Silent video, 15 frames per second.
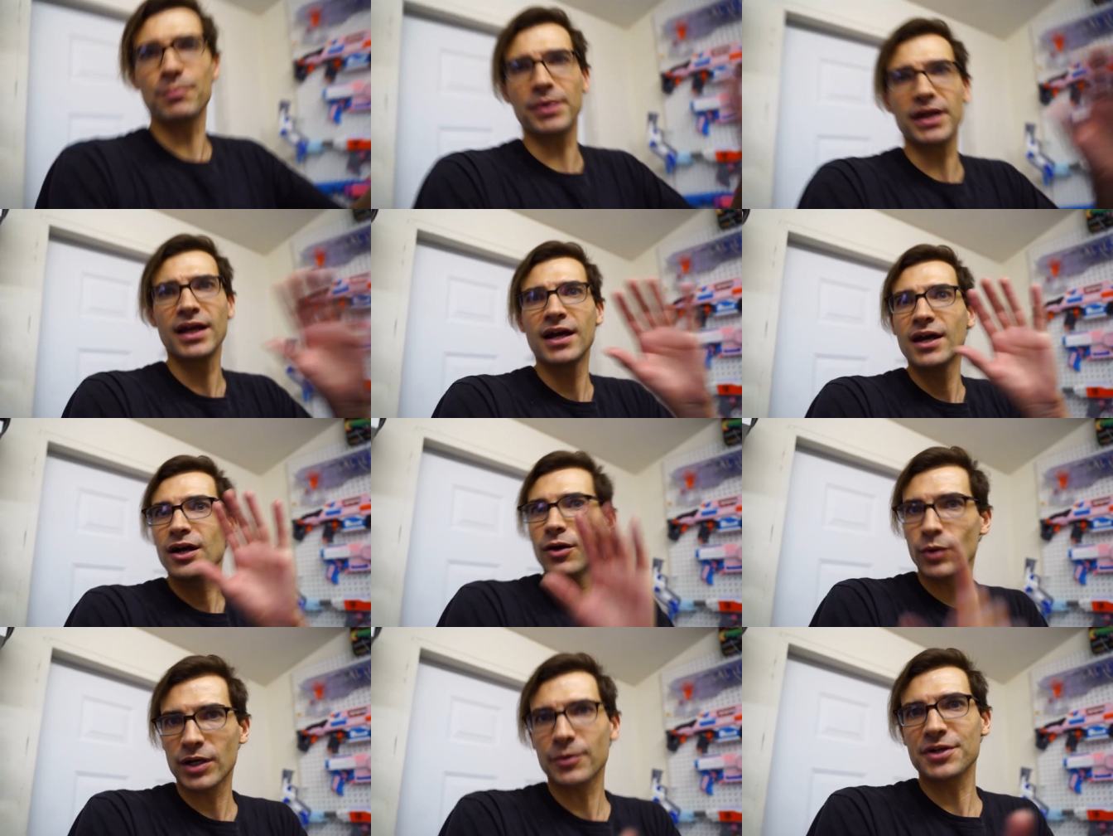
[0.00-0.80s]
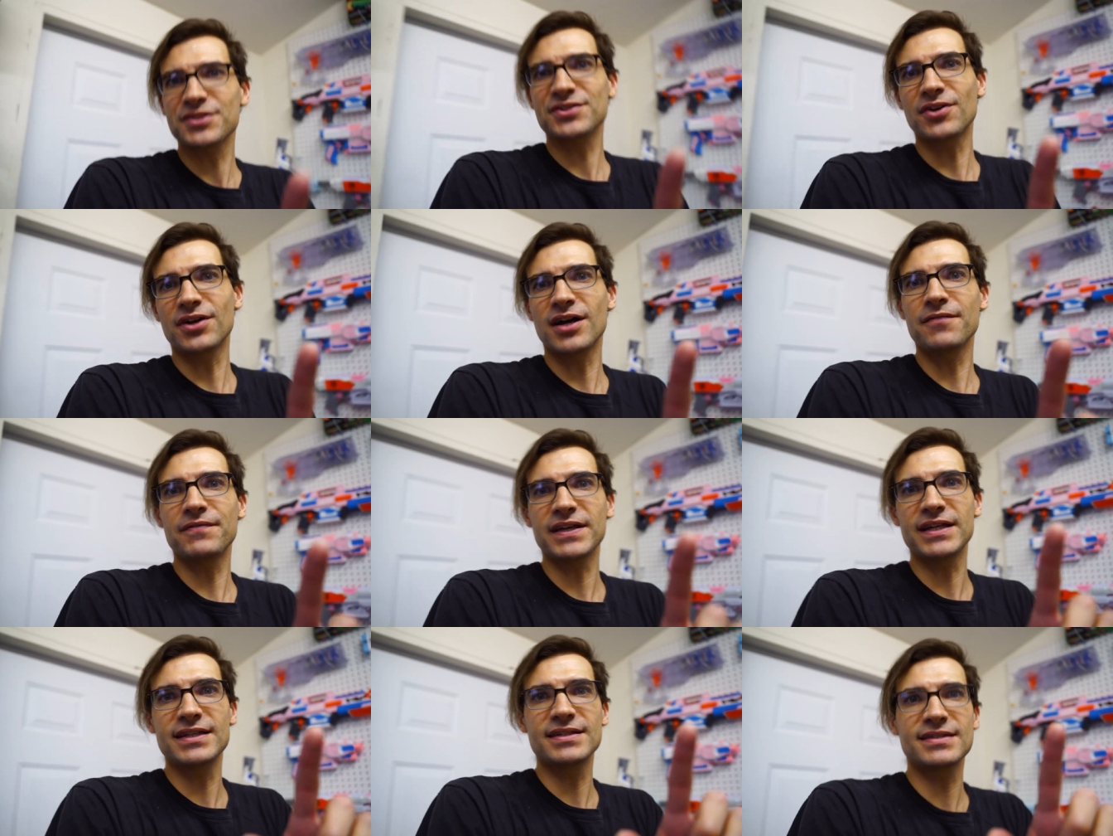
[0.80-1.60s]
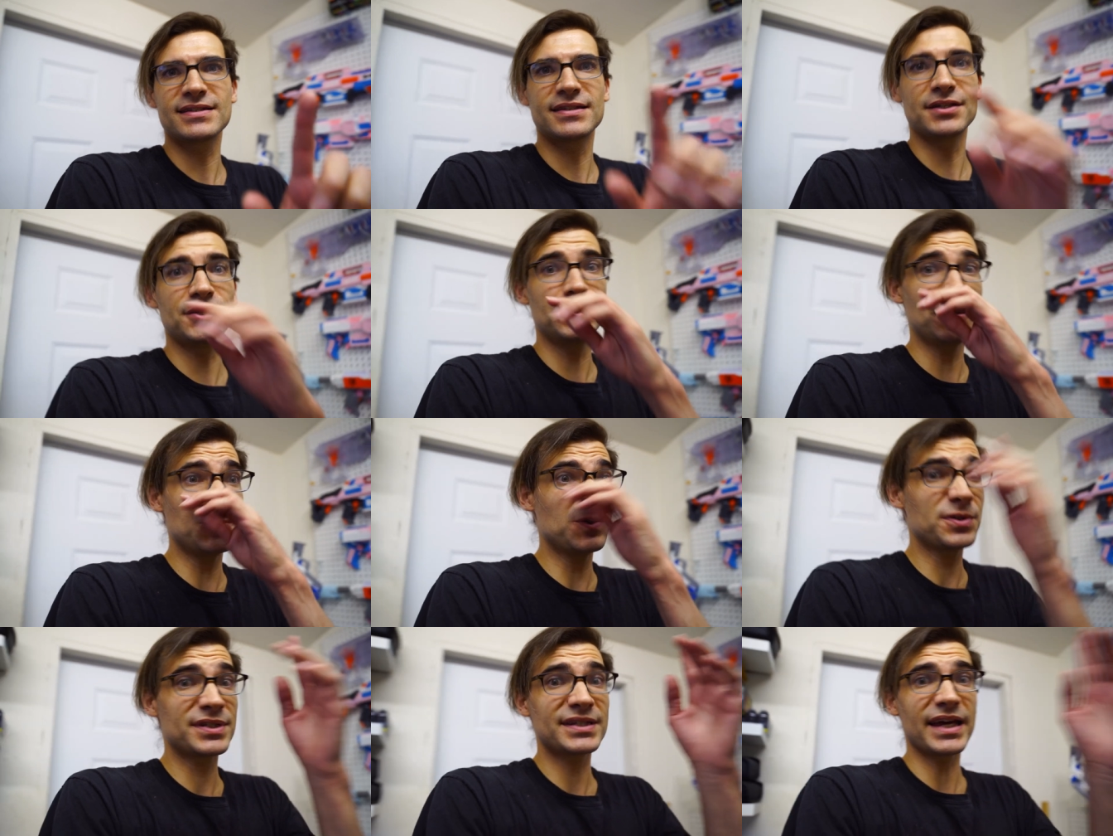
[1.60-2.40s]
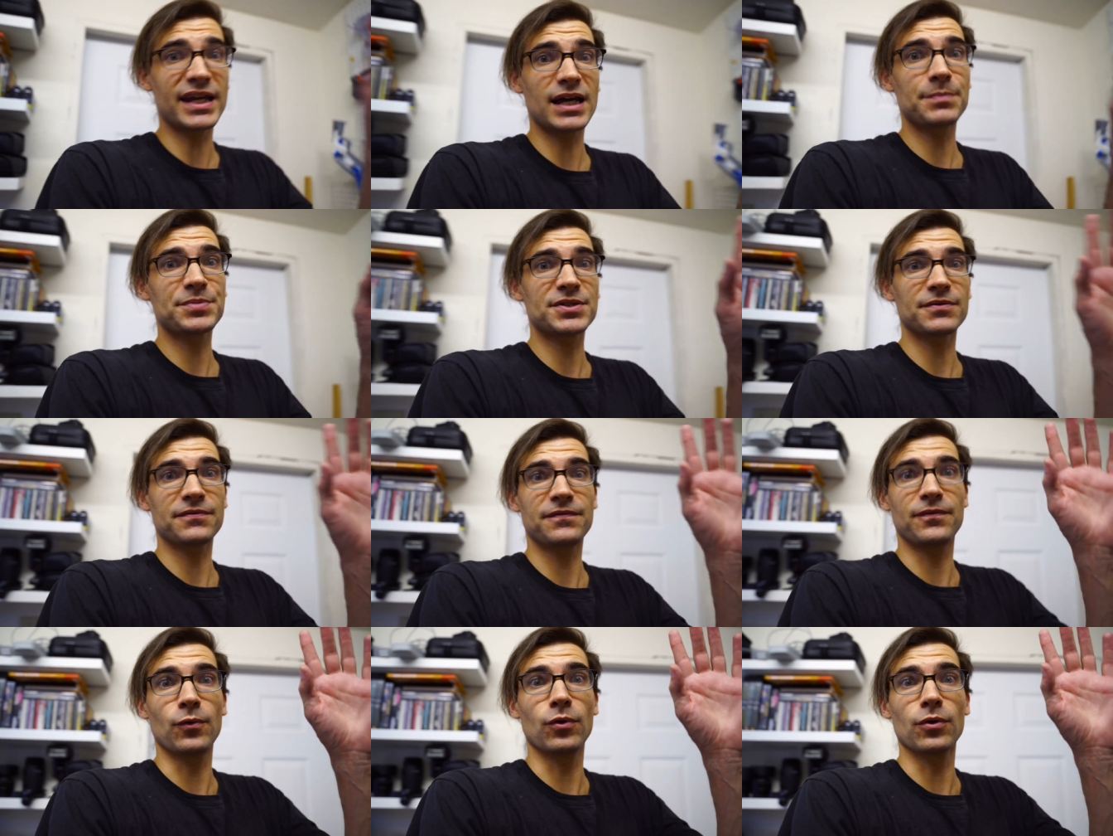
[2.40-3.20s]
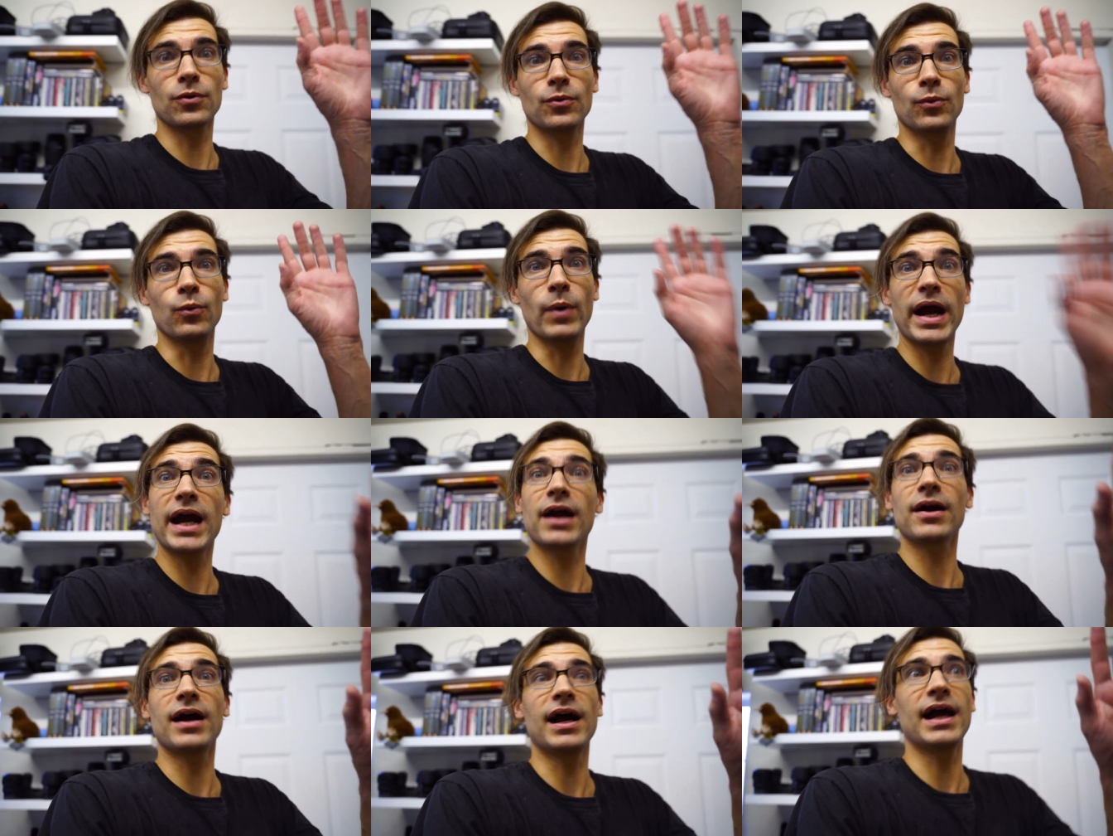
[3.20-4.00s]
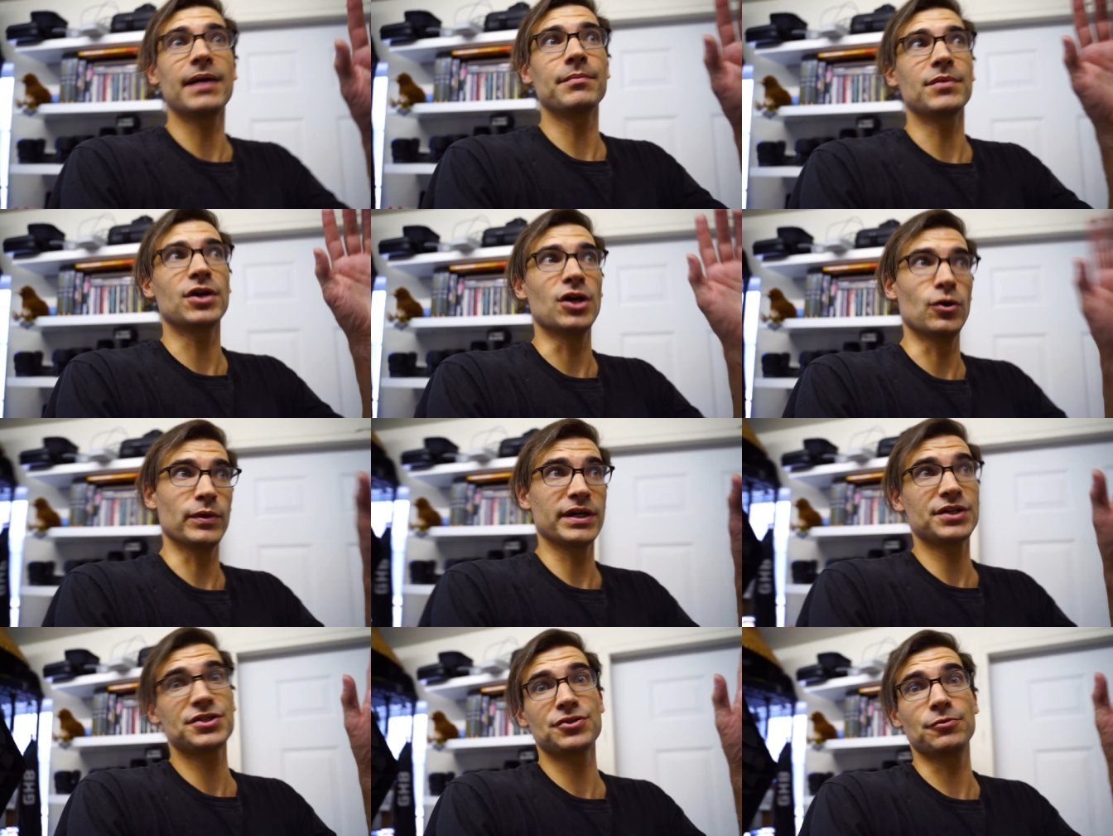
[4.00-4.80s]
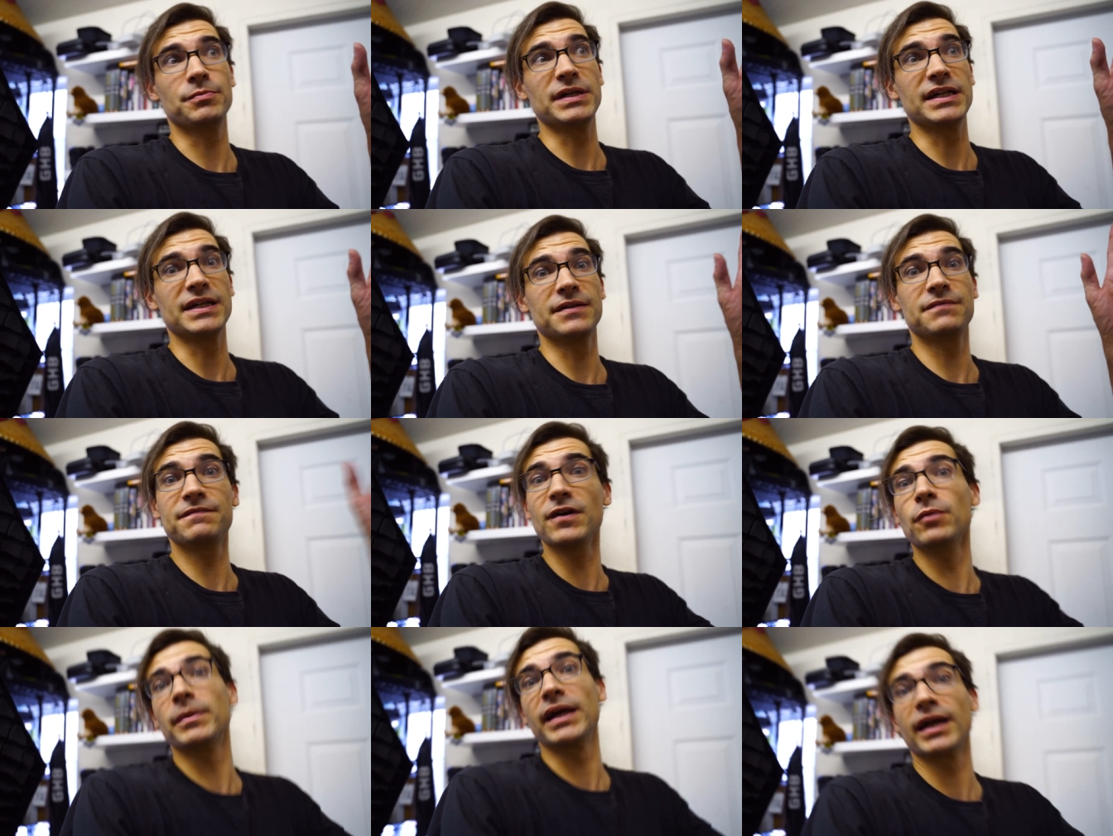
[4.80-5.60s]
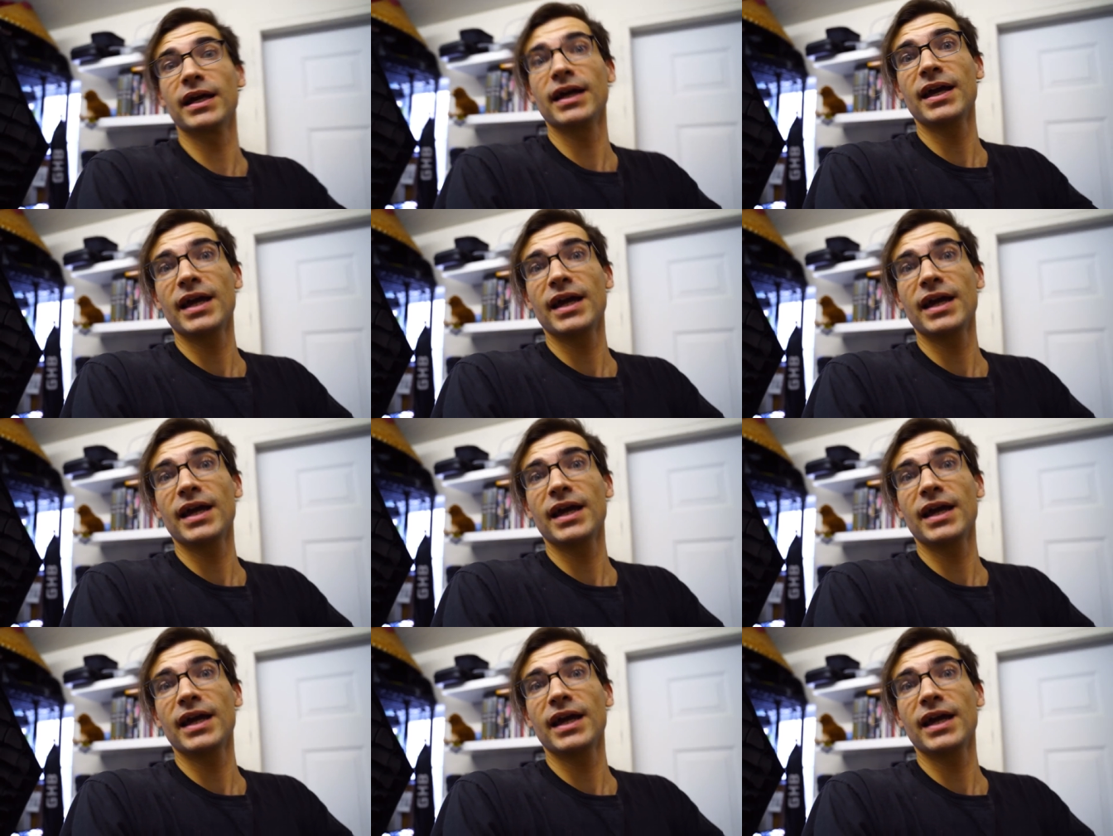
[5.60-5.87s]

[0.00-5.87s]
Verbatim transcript: but what I wanna start off is the new setups for where I'm going to be filming.